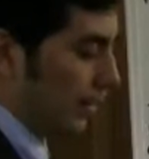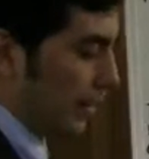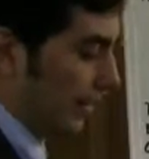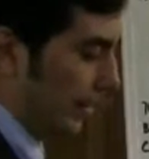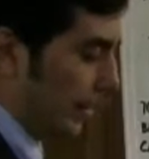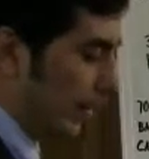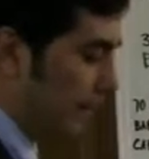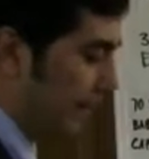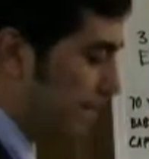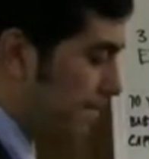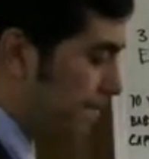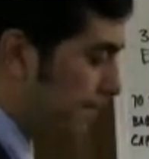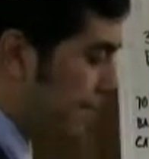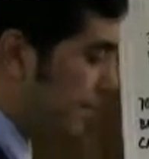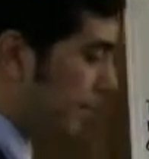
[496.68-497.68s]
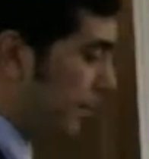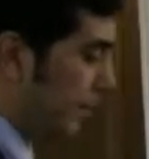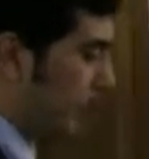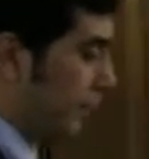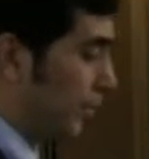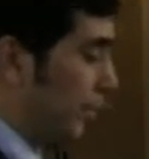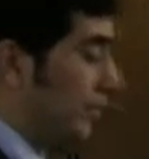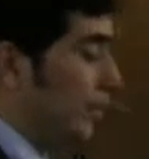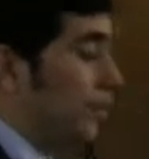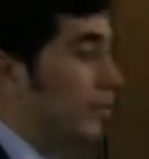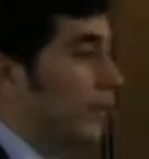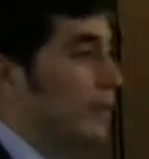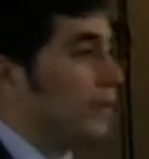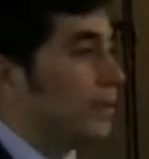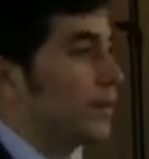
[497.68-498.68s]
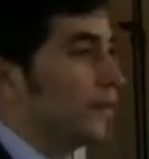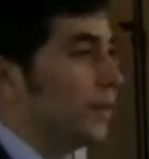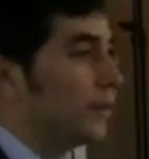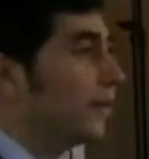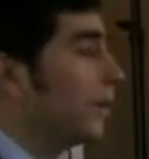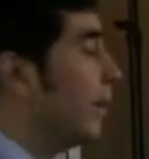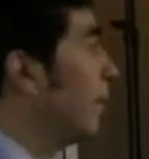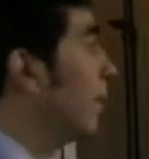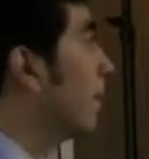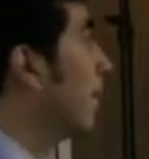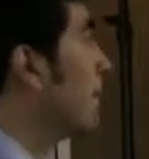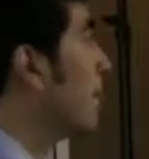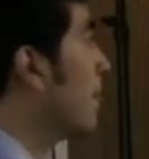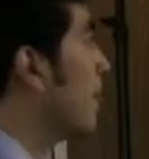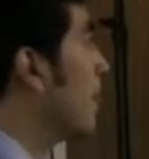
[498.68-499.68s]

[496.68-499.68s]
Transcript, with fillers: uh, was going to take place in their time.